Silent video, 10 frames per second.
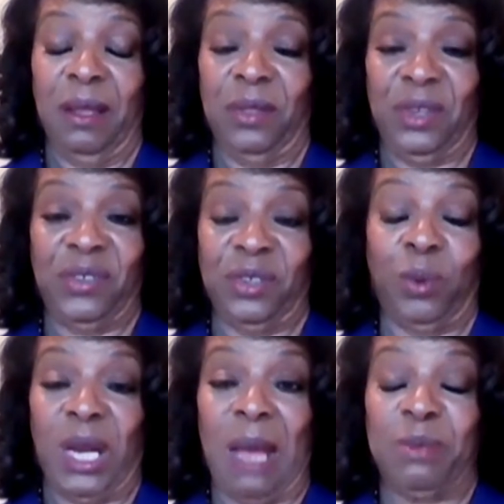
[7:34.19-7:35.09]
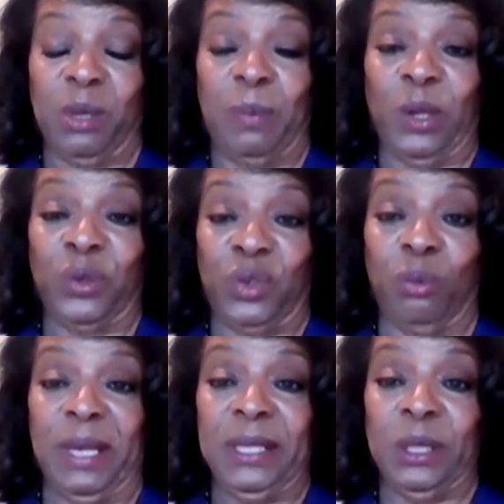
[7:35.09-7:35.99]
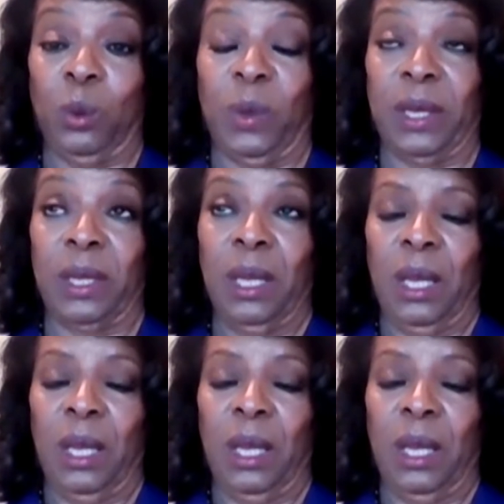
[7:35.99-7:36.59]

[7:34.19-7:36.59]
This is what I'm supposed to be doing.